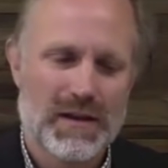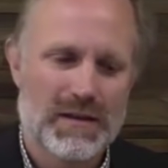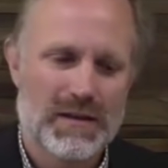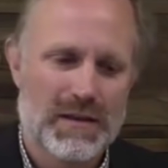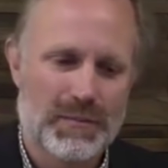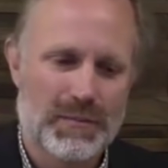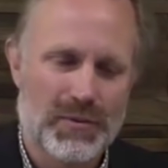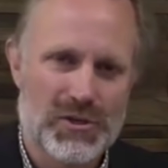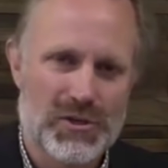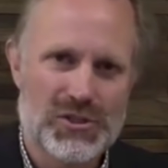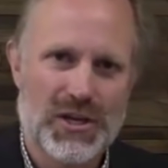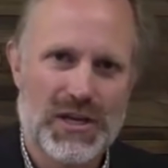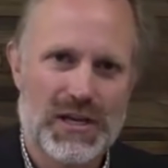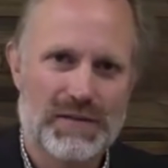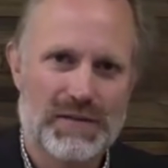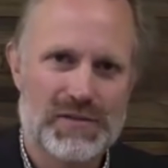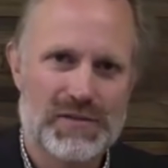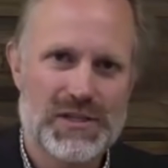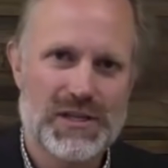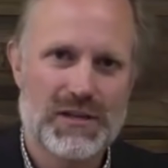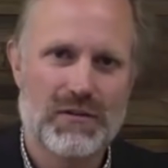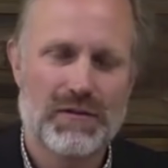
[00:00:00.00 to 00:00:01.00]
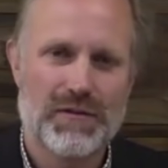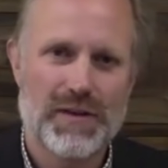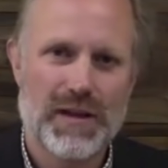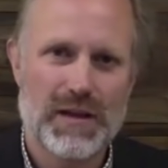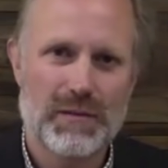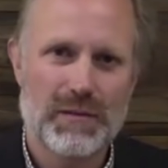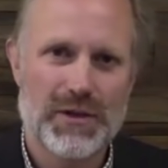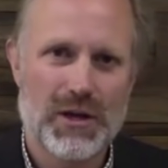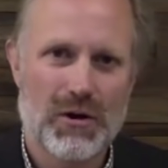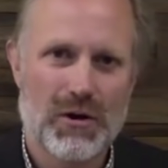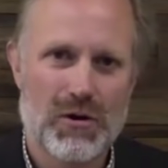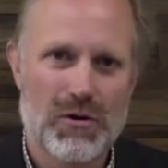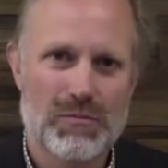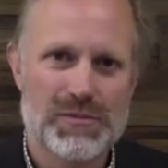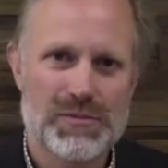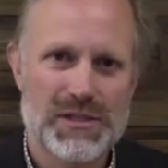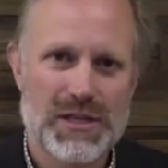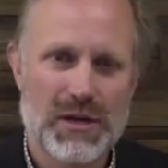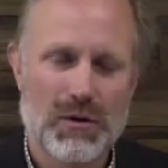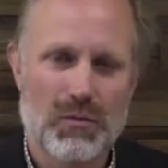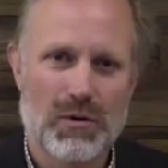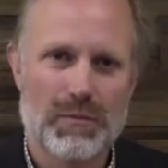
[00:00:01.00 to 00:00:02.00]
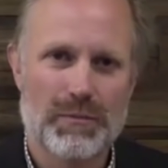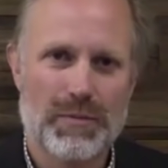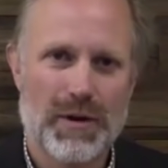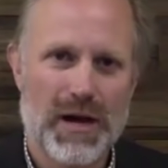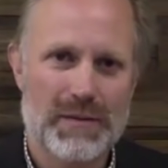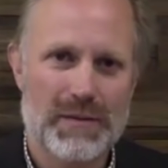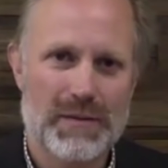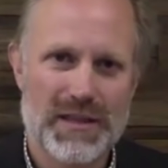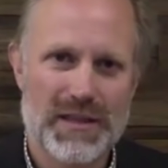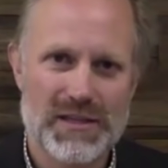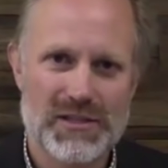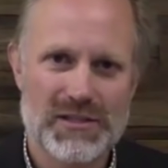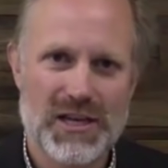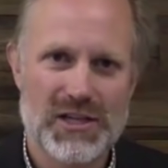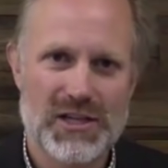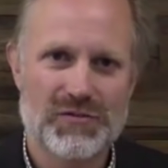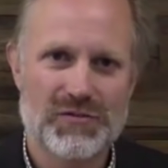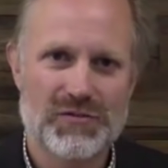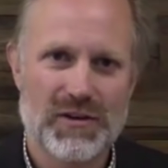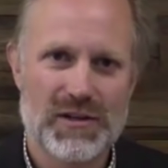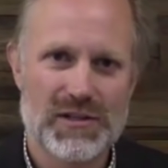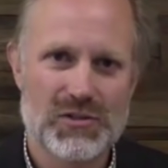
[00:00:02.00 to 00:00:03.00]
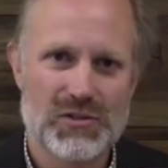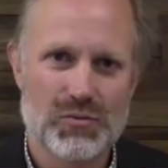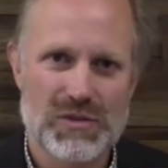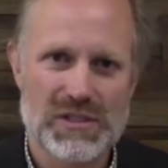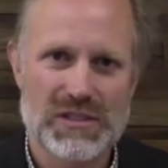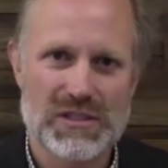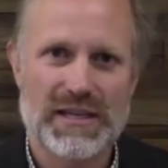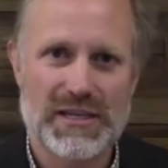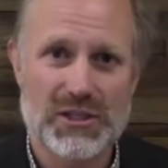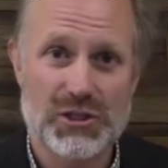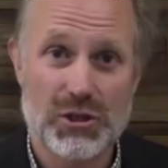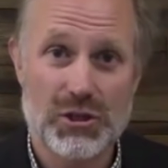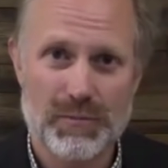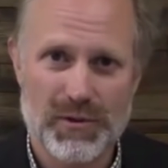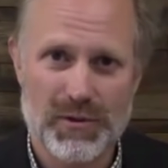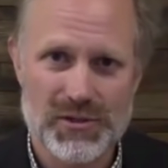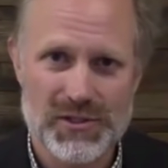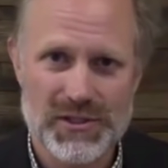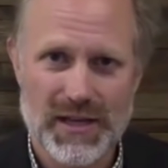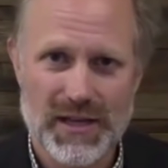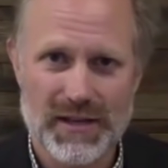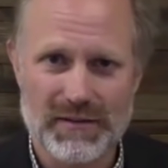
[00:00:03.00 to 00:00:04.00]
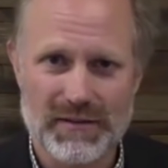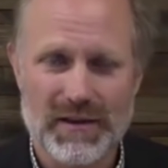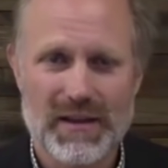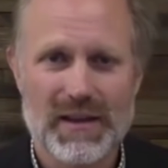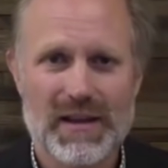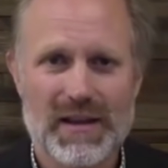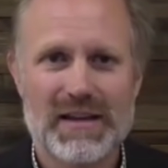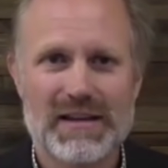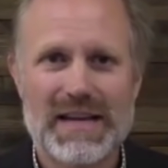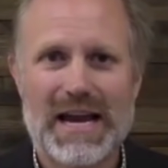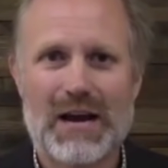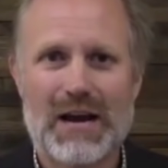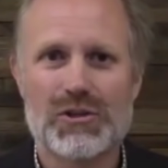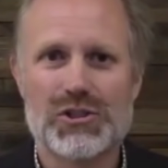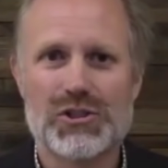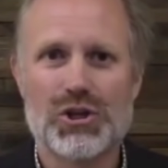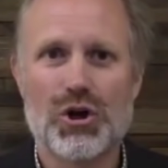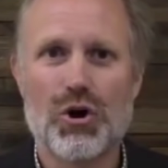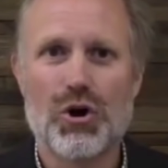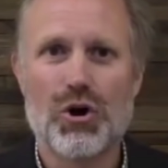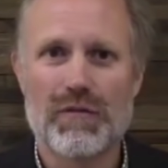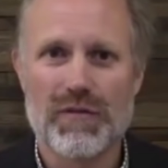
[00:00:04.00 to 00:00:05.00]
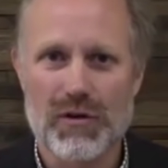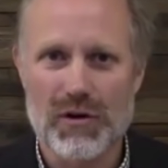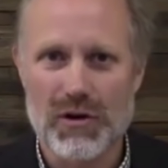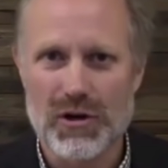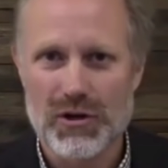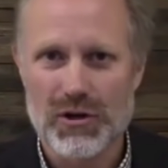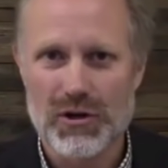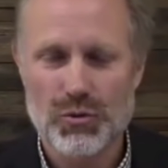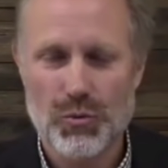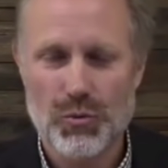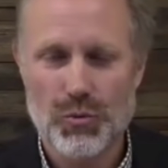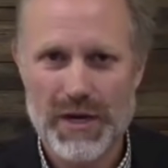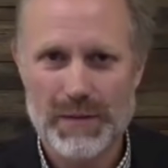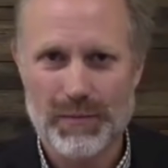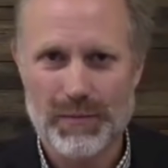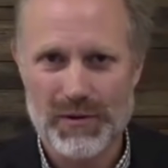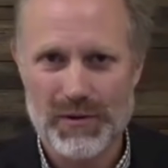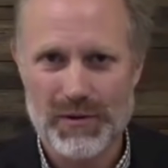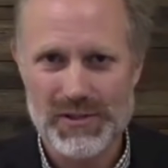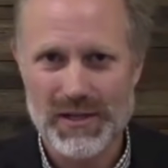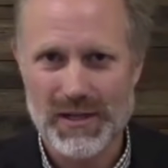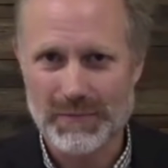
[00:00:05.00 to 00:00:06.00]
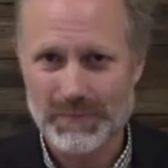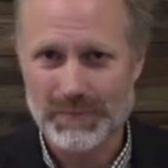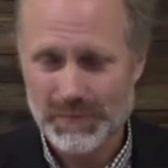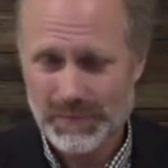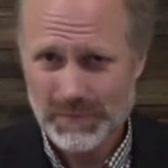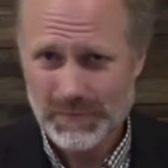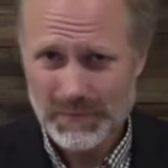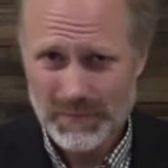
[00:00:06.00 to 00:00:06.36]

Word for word: the percent of single family homes that were bought by these hedge funds was like 2%. Now it's over 20%.